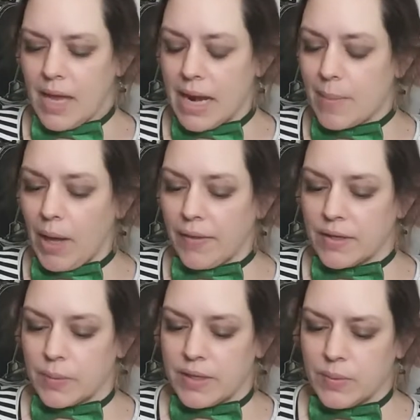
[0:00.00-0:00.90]
and I bought
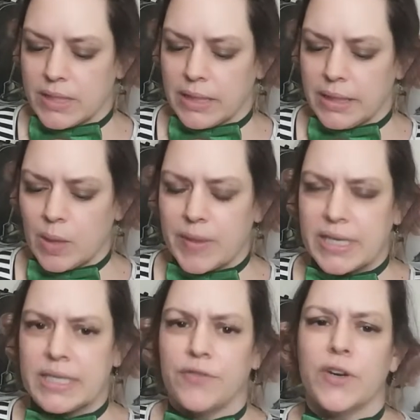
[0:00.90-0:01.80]
this one this one's a little
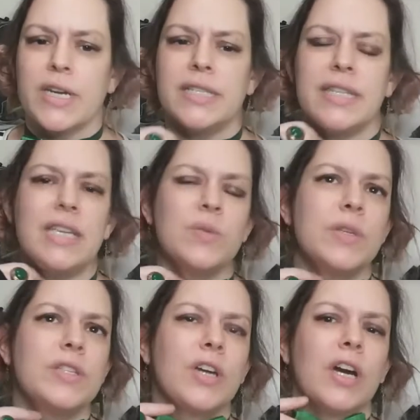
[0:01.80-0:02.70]
bit different cuz these
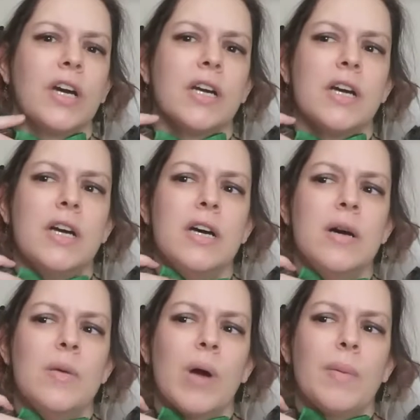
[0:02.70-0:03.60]
ones are
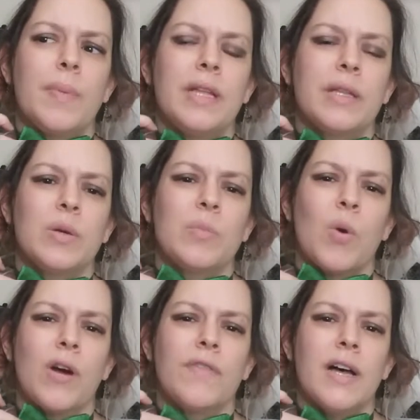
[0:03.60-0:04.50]
probably a little
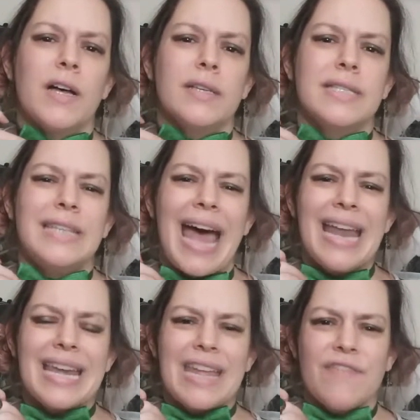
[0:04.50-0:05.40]
more of a
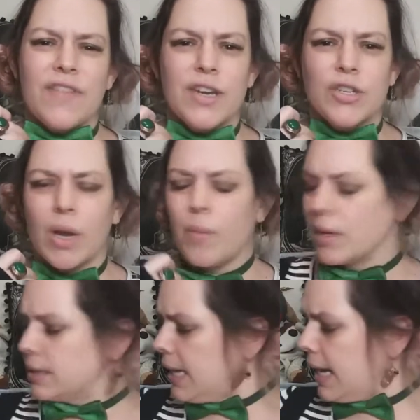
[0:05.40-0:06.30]
satiny finish, I want
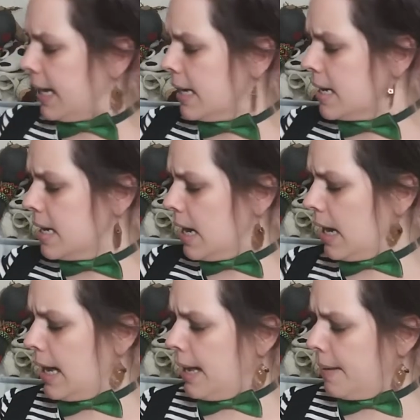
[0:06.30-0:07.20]
to say.
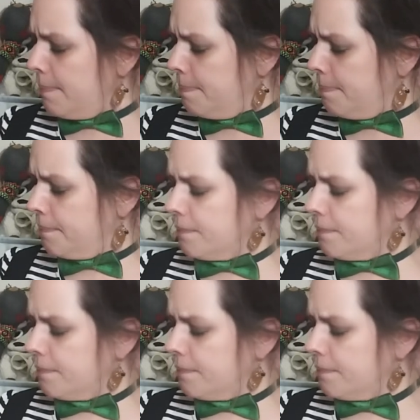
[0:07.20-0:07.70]
Um,